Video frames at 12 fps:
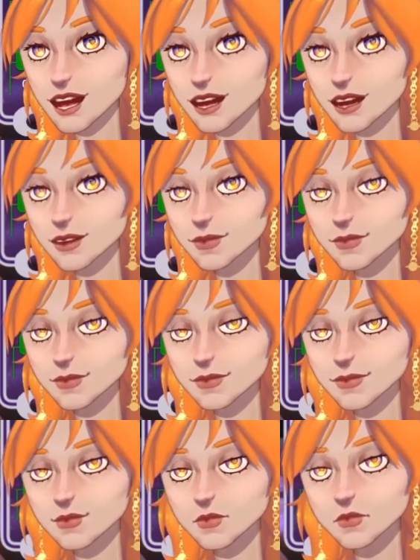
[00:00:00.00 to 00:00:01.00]
it's
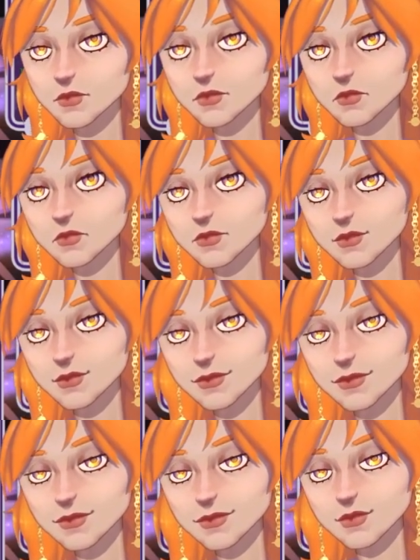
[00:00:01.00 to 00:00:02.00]

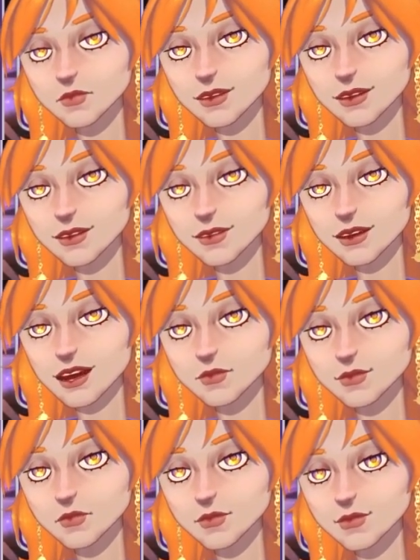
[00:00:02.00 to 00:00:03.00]
implicitly making
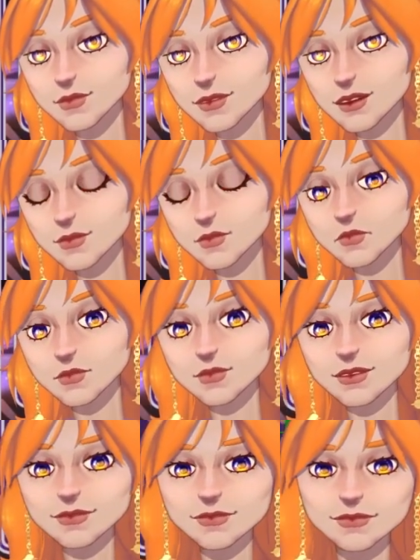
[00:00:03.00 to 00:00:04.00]
claims about the nature of
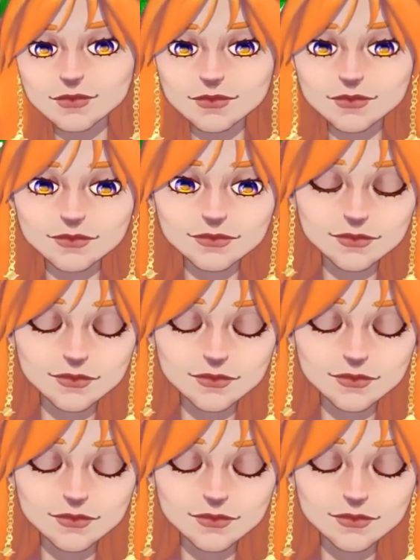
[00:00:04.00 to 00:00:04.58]
all existence.